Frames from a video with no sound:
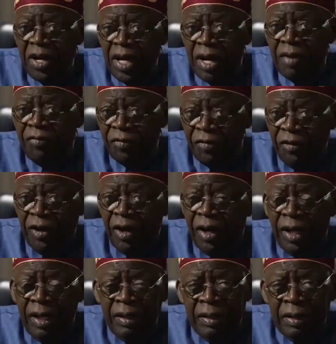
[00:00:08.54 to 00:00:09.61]

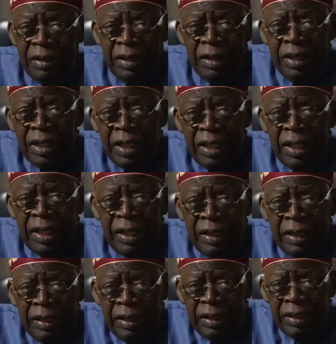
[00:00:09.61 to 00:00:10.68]
Unfortunately, the government
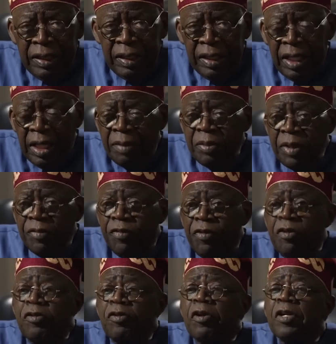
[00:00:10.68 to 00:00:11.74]
is plagued by a
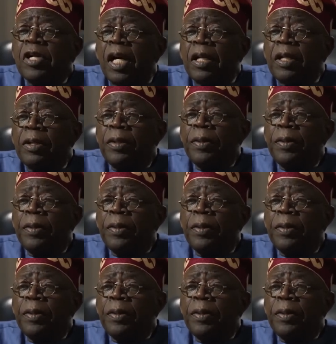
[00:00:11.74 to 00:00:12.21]
harsh reality.